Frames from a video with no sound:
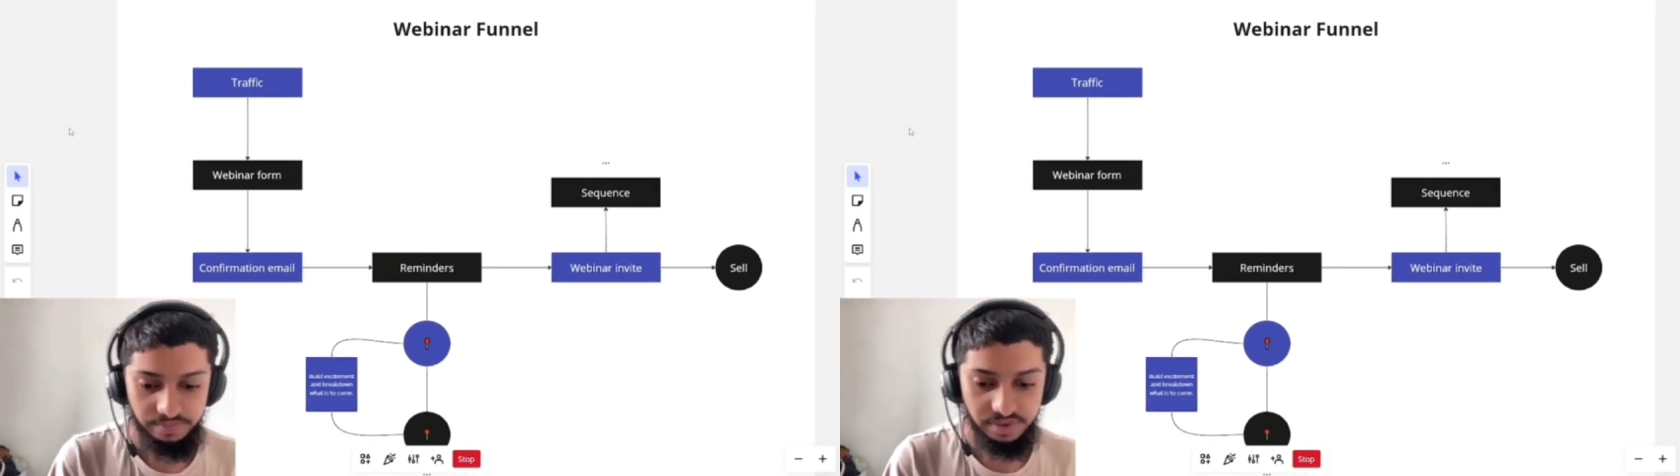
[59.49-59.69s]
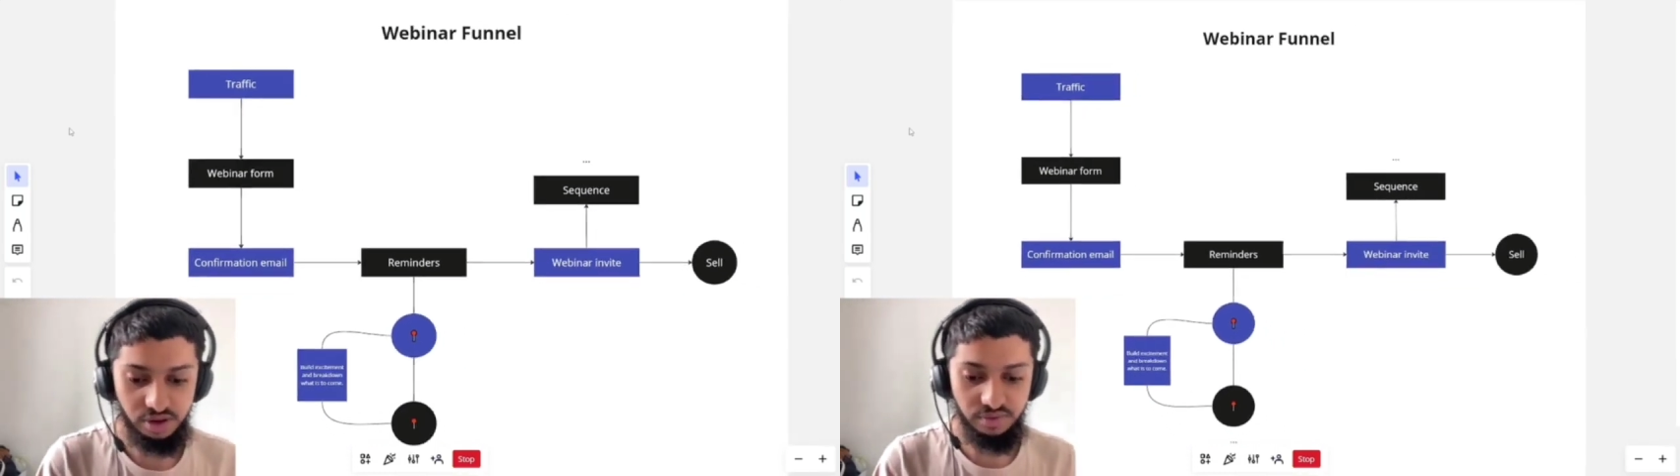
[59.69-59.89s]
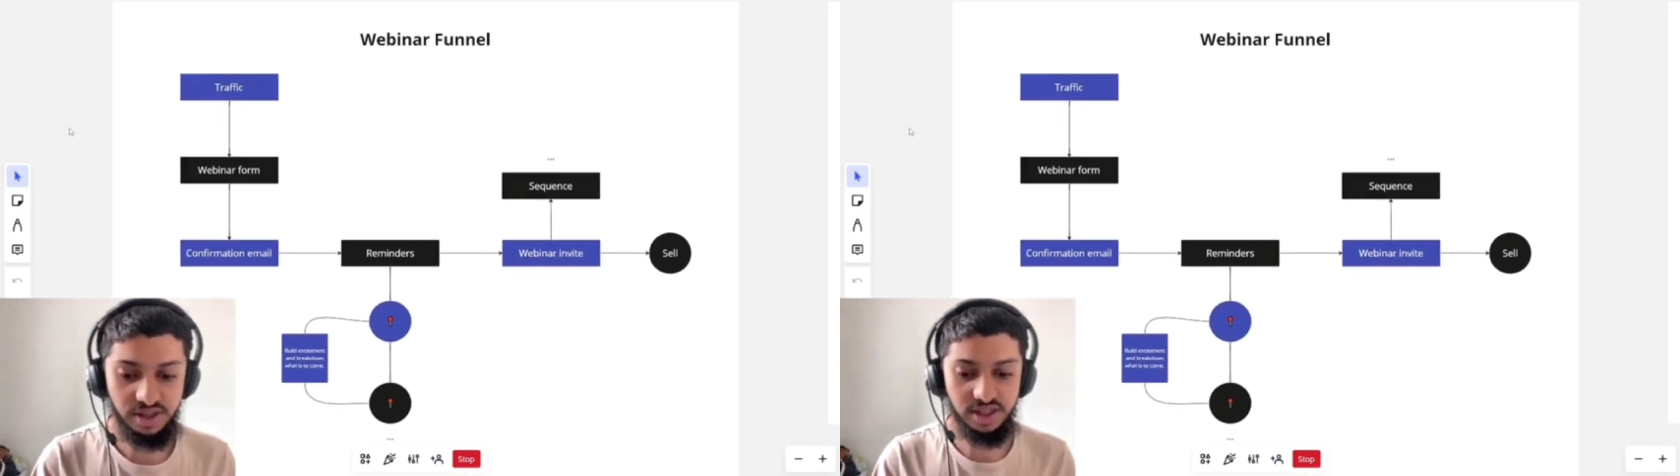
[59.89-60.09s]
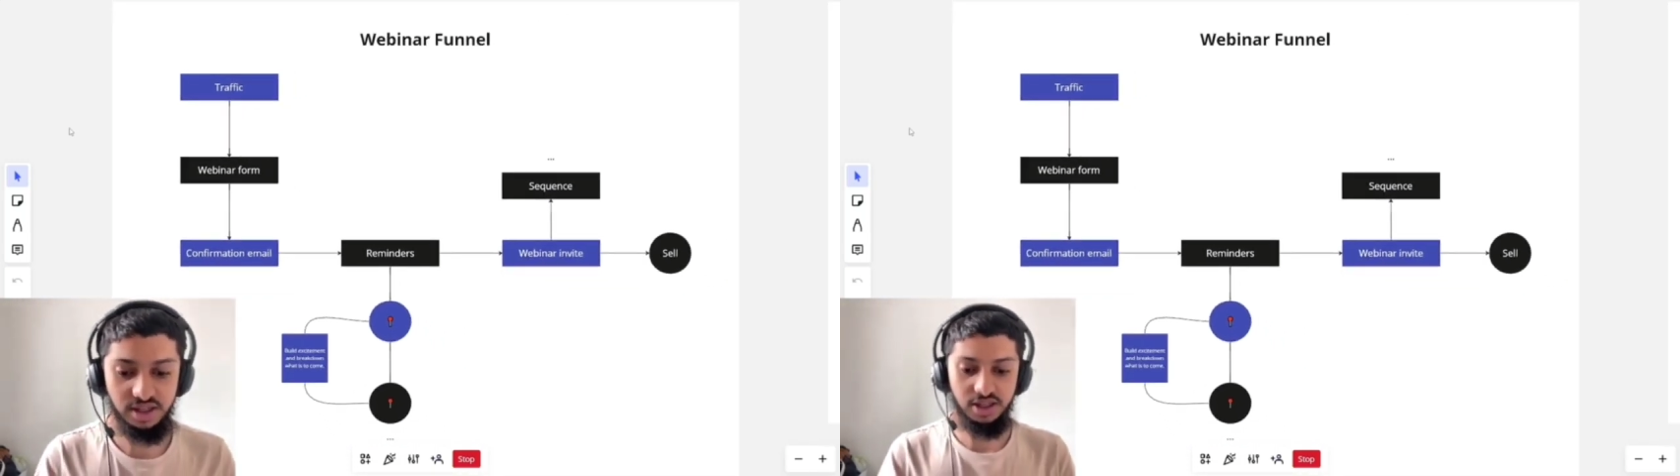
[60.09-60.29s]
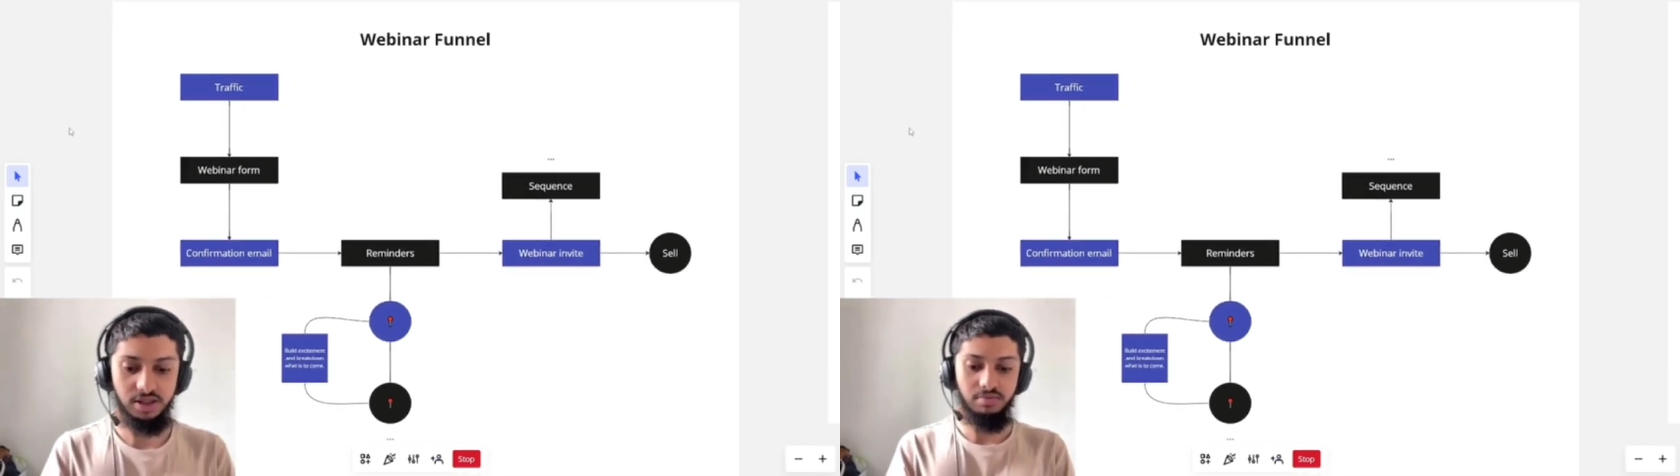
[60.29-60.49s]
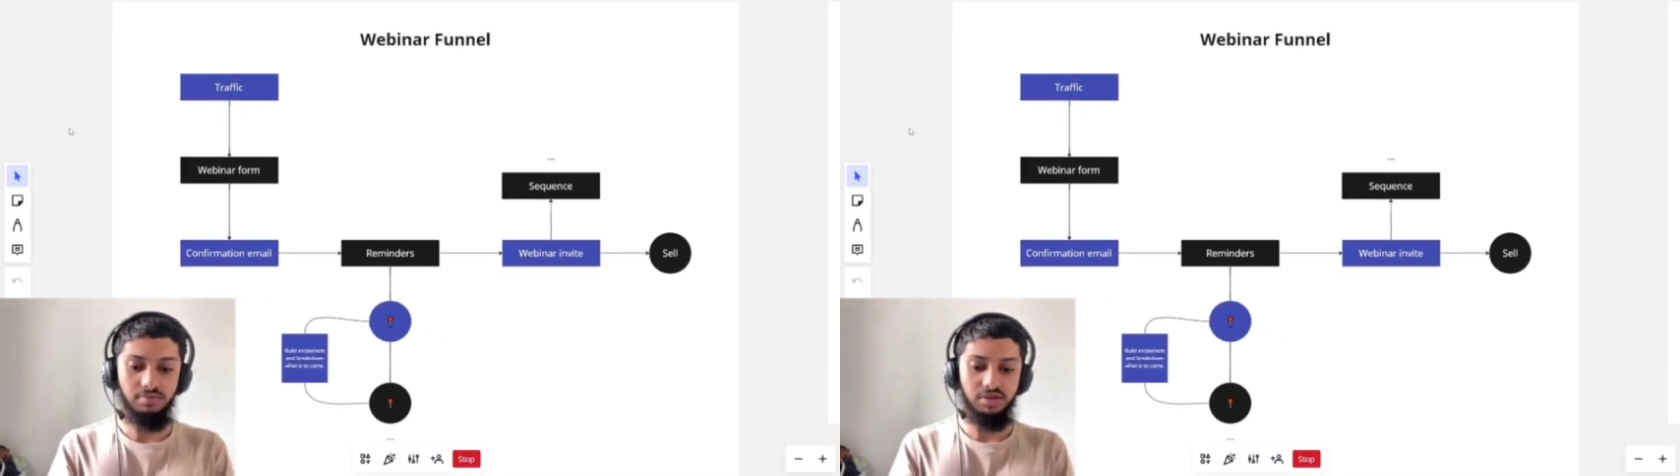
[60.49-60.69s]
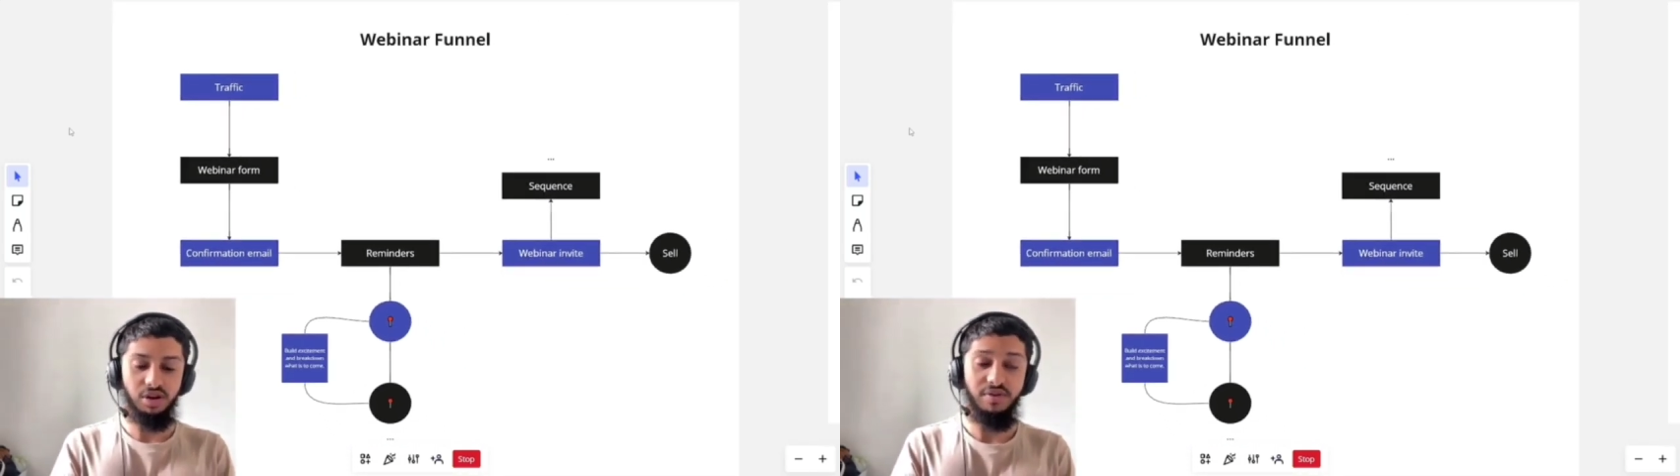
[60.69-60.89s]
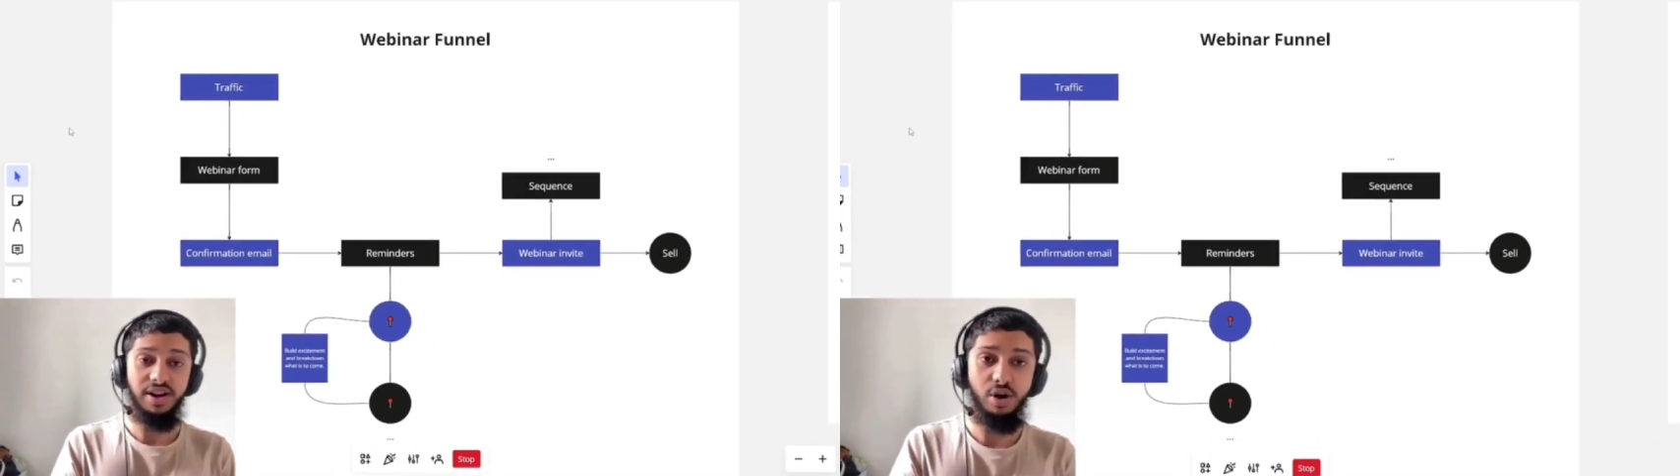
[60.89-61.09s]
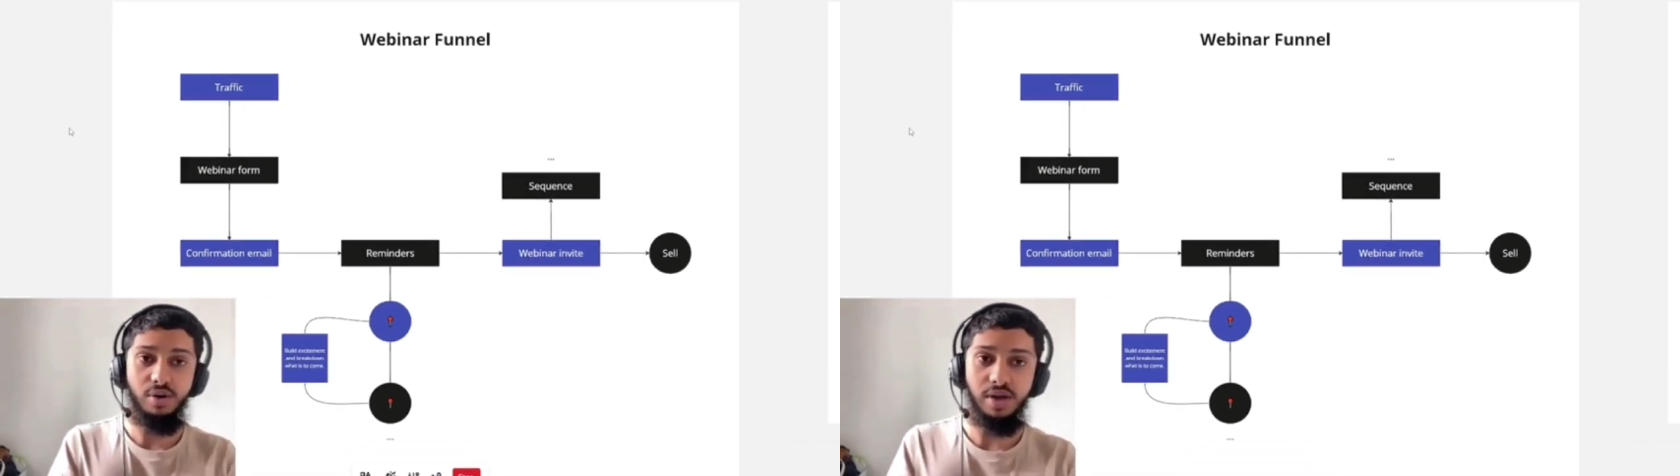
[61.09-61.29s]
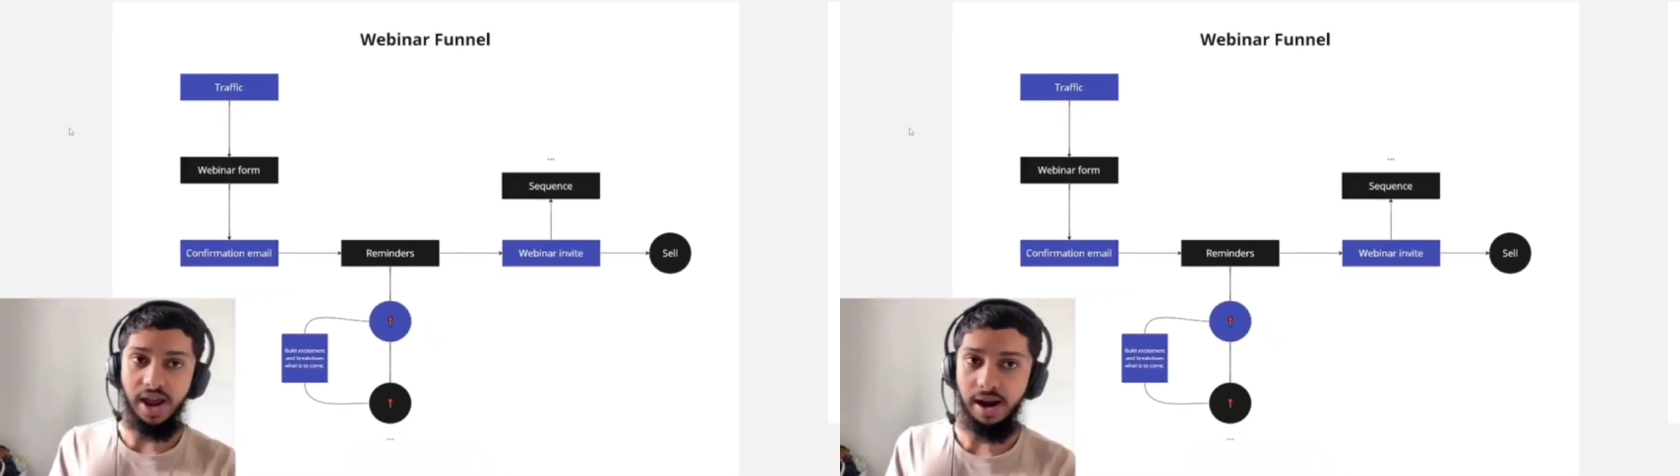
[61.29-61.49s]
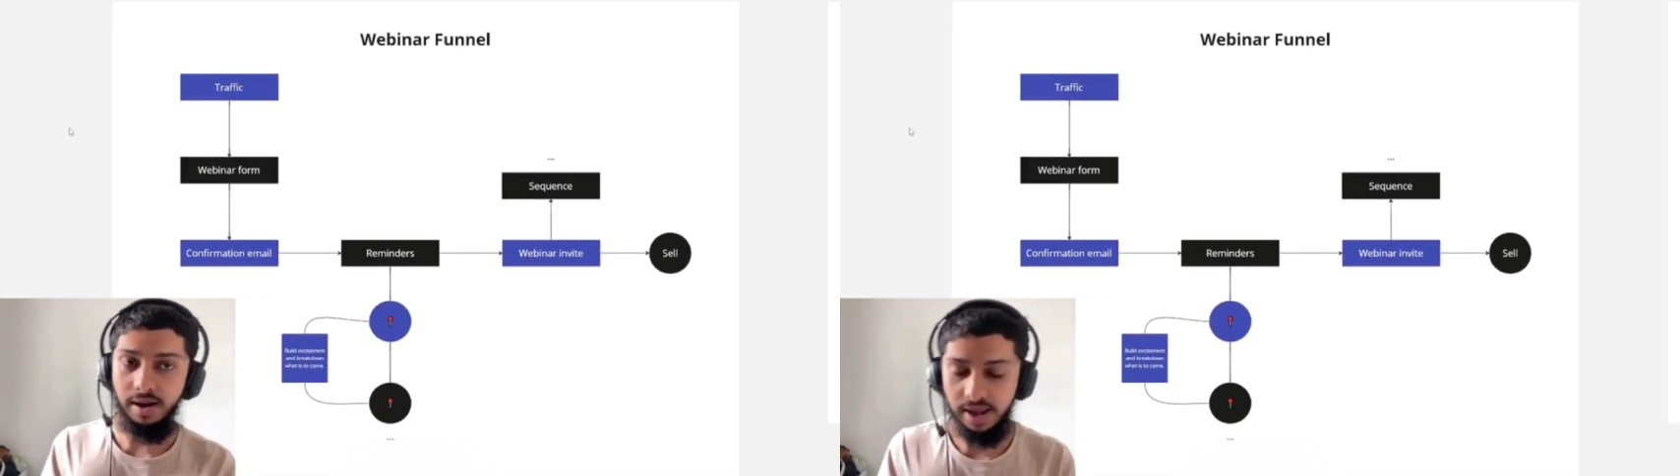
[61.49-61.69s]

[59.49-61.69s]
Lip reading: So this is just so they know they're in.